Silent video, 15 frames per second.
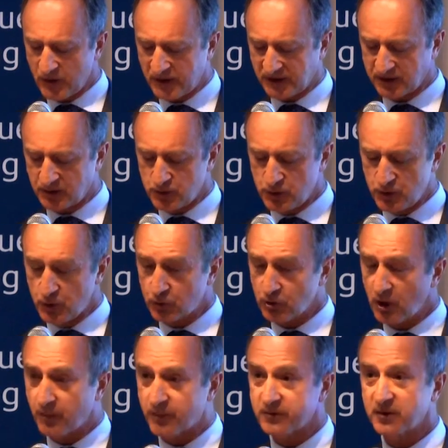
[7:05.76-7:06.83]
Western
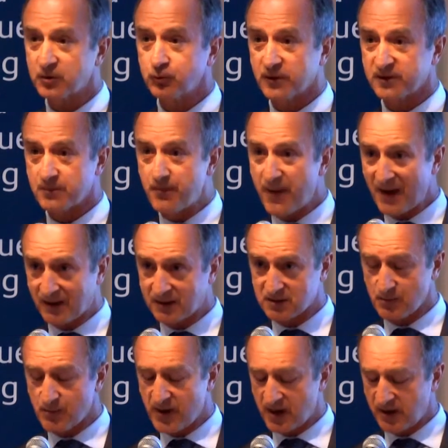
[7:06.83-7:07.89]
Europe, that was
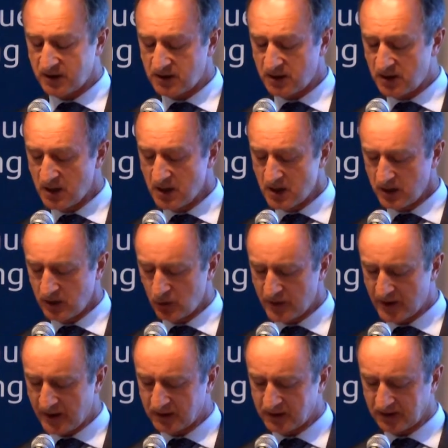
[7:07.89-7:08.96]
backed by the
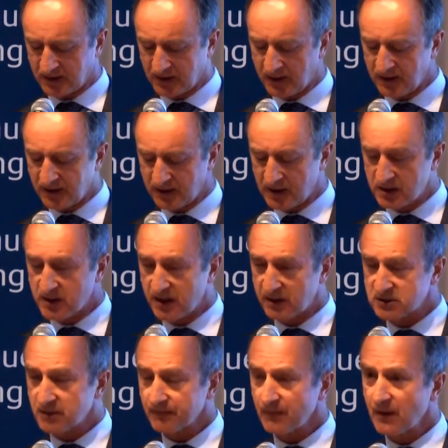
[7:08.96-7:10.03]
United States, and
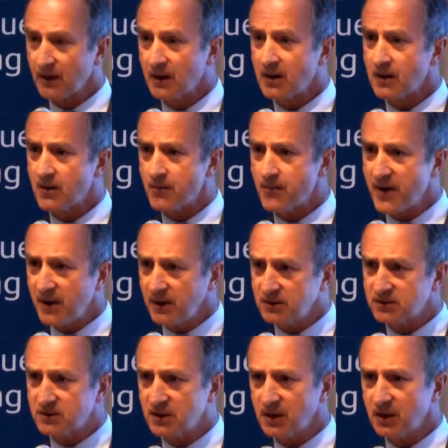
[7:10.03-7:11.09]
that
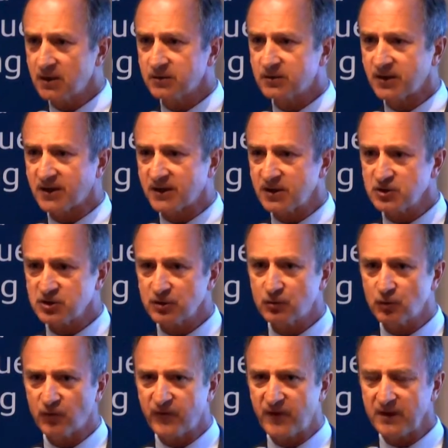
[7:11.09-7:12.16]
made the decision
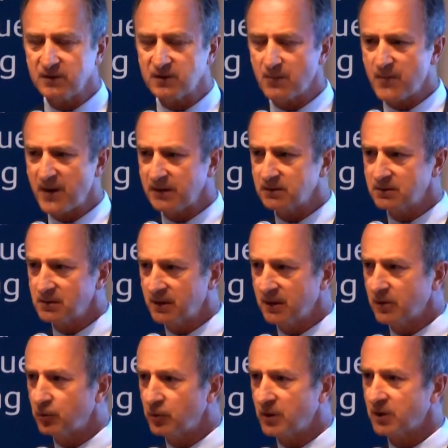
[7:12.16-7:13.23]
to
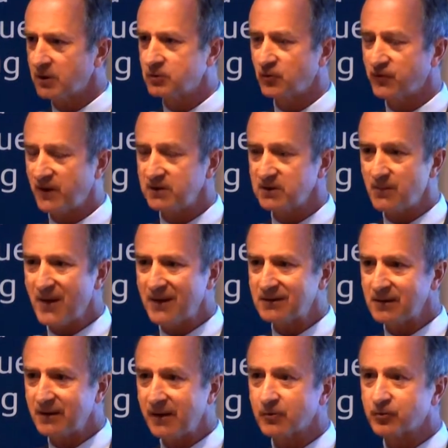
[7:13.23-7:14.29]
fundamentally
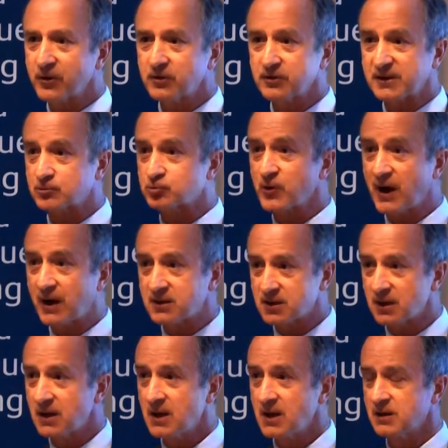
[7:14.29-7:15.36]
reconstruct
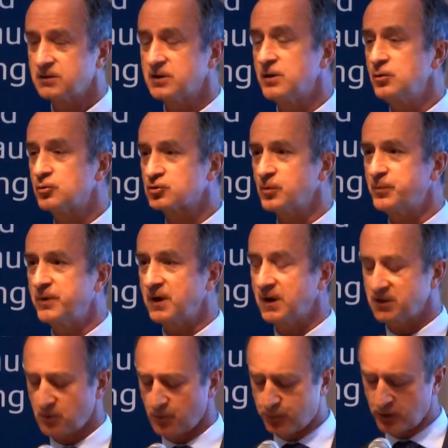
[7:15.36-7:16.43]
the
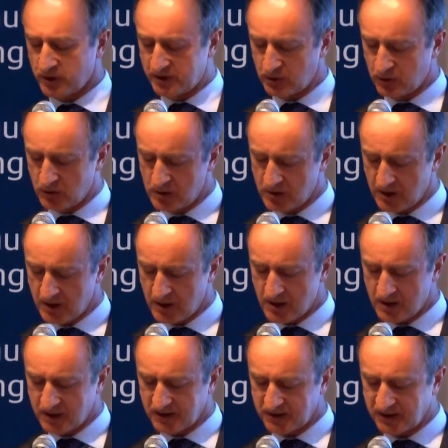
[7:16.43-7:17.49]
European political
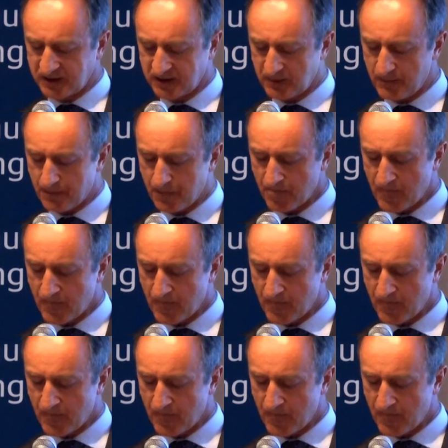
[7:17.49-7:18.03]
system.